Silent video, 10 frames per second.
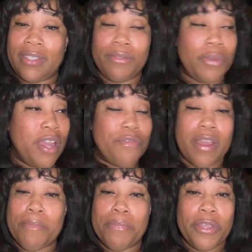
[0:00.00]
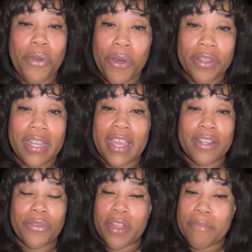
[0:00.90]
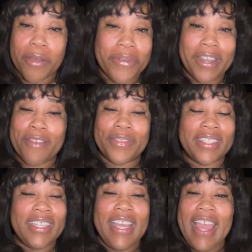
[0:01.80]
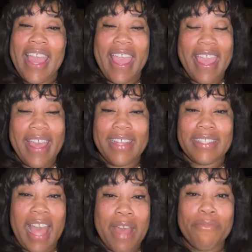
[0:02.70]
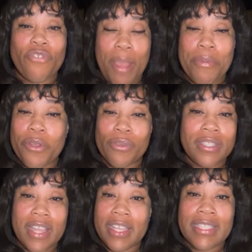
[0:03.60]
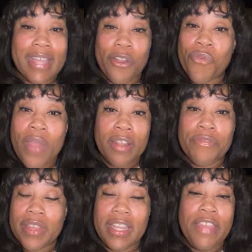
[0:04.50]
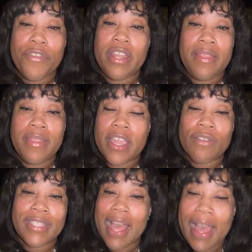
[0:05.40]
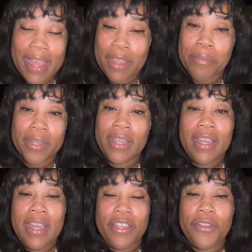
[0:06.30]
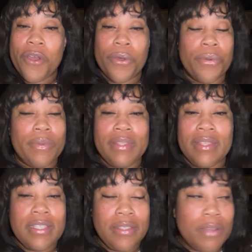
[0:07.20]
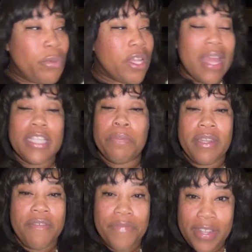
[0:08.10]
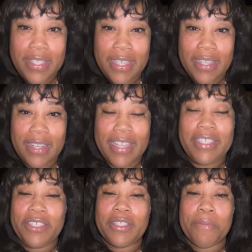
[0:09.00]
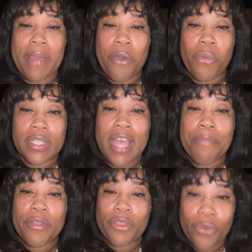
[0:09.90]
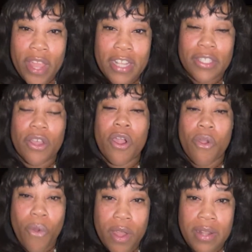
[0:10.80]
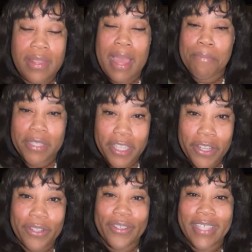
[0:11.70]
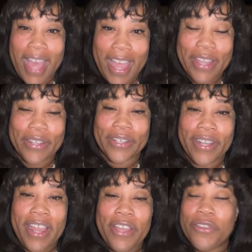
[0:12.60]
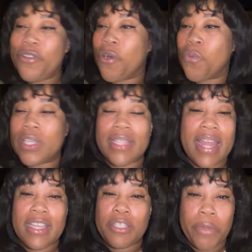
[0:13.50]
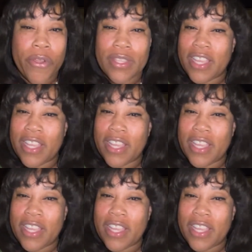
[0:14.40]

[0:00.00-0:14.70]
whatever I'm gonna be called, Nana, Grandma, whatever. And I'm dropping those nuggets that are relevant even in their time. The wheel has been invented. It's just about what type of threads are on that particular tire. What's that experience?